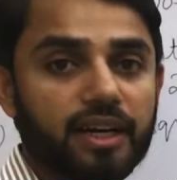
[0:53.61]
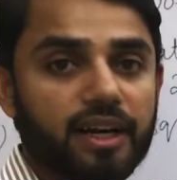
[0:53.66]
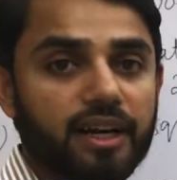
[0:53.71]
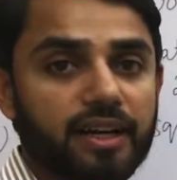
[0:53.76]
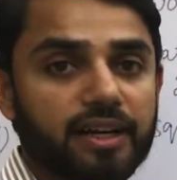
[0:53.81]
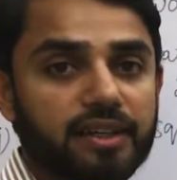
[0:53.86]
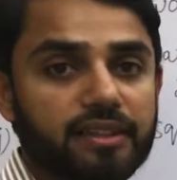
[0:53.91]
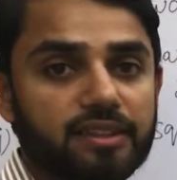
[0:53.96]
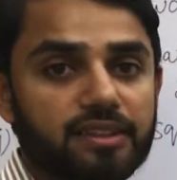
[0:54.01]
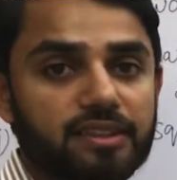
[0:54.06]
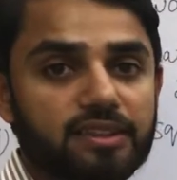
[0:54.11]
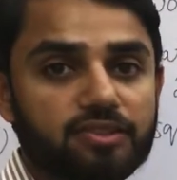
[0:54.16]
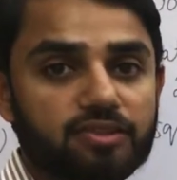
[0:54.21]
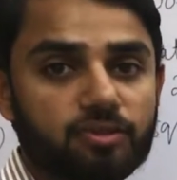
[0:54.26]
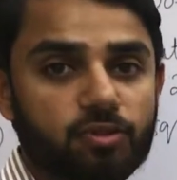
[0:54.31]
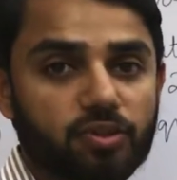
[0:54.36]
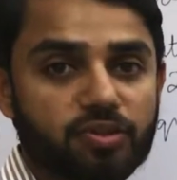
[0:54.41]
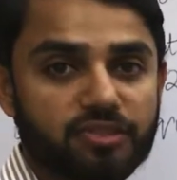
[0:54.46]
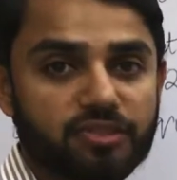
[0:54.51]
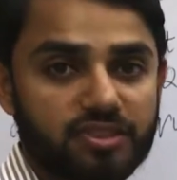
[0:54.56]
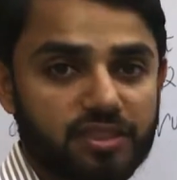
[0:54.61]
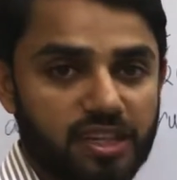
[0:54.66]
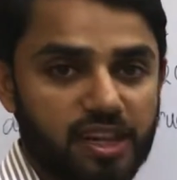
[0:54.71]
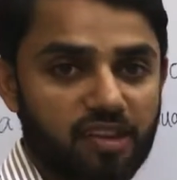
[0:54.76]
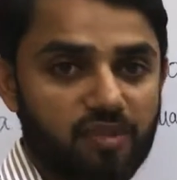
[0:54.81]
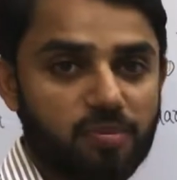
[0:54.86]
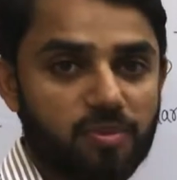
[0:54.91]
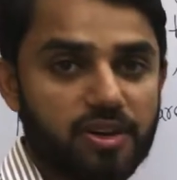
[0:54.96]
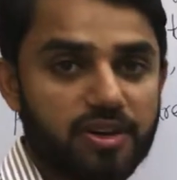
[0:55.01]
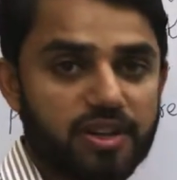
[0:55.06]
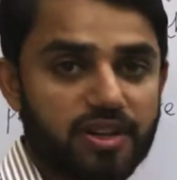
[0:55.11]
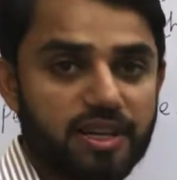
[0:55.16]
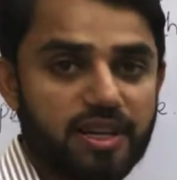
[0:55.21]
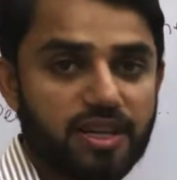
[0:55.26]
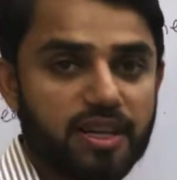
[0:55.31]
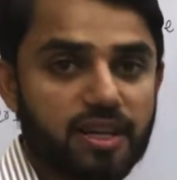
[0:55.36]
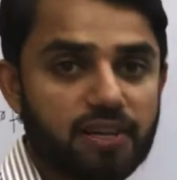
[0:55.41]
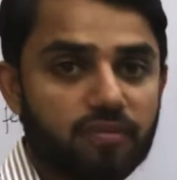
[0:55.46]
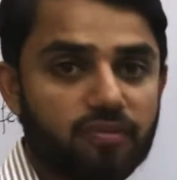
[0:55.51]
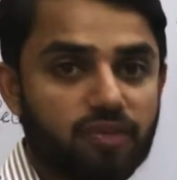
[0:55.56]
and this question have been
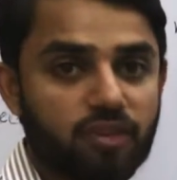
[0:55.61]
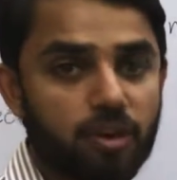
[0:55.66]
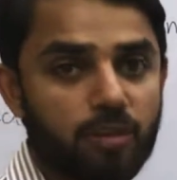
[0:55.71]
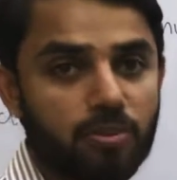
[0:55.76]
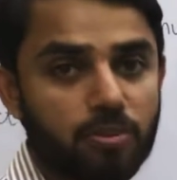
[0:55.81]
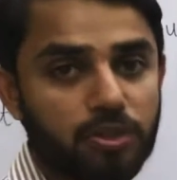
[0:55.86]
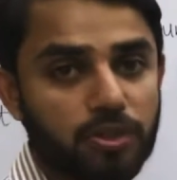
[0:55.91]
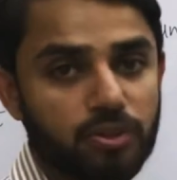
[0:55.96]
taken from